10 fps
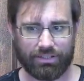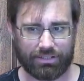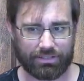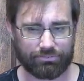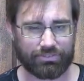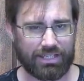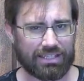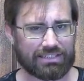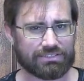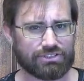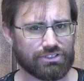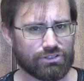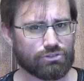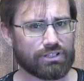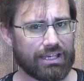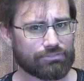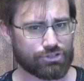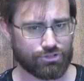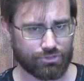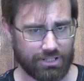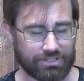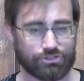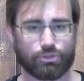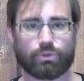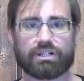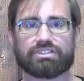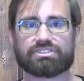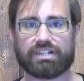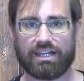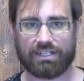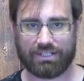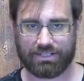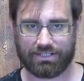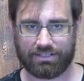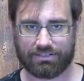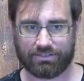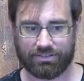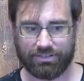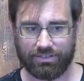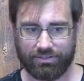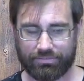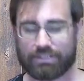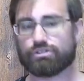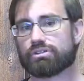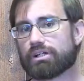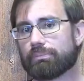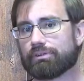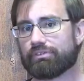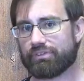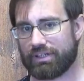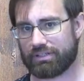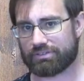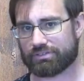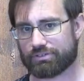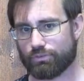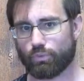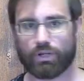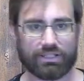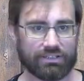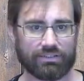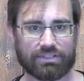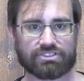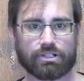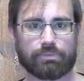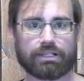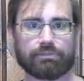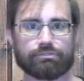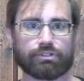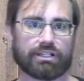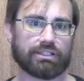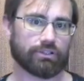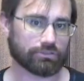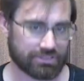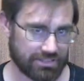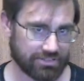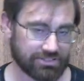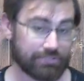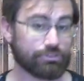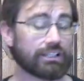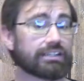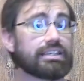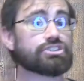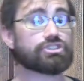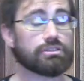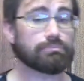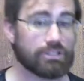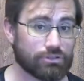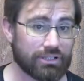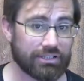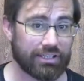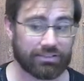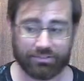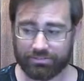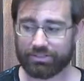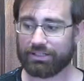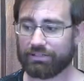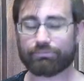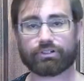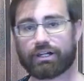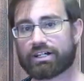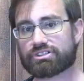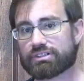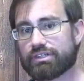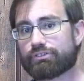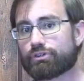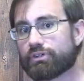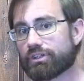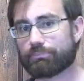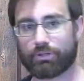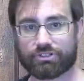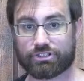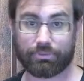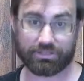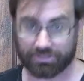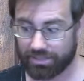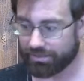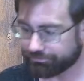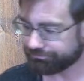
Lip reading: if they continue to have stress or anxiety, they do a couple of things. One, they start becoming very guilty because they feel like they shouldn't be doing that if they're actually throwing their burdens upon God.